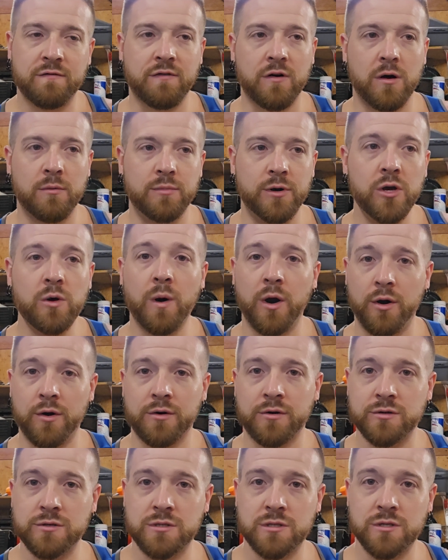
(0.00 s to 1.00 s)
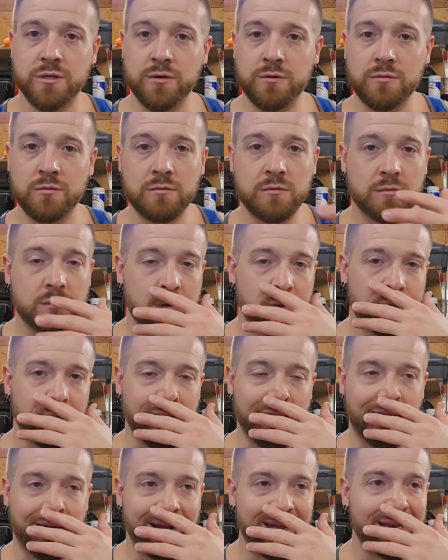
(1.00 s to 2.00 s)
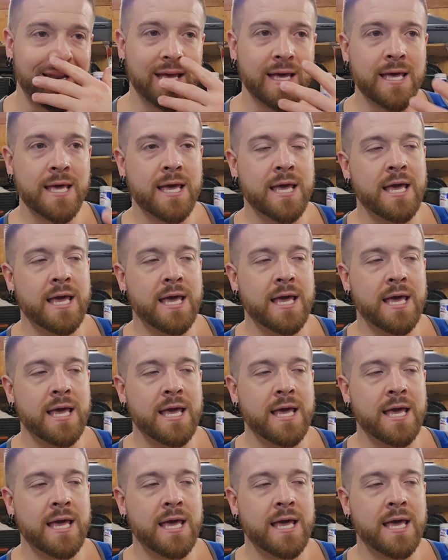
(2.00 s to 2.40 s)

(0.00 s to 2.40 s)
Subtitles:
from new owners to clear it.